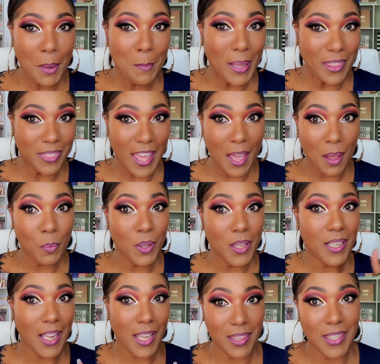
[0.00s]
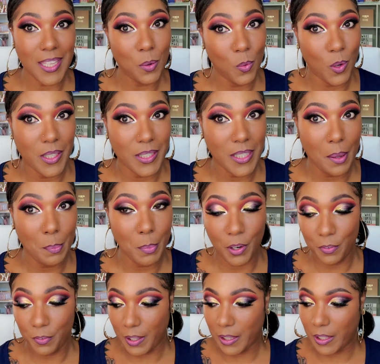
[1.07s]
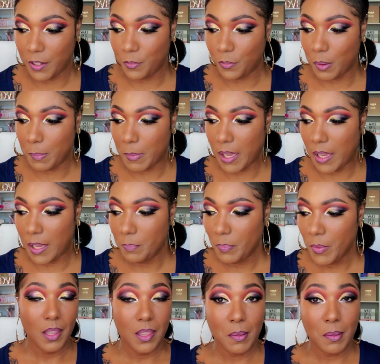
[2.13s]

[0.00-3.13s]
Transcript: But that one I think works out perfectly for me.